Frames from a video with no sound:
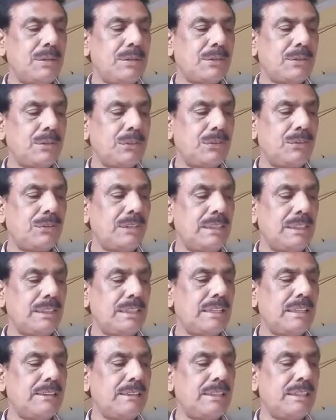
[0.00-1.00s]
So
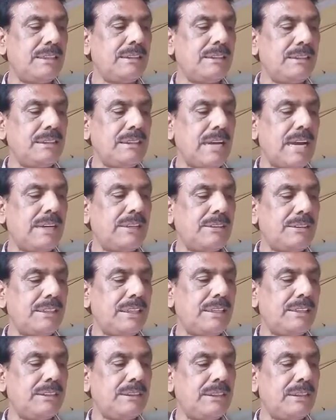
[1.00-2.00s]
physical change is that
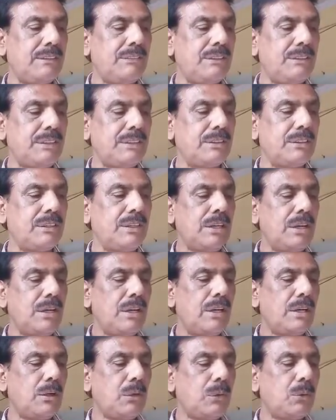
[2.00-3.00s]
change in which
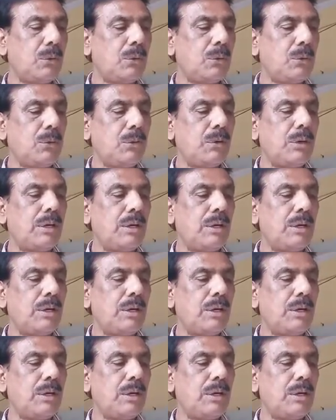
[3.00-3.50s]
no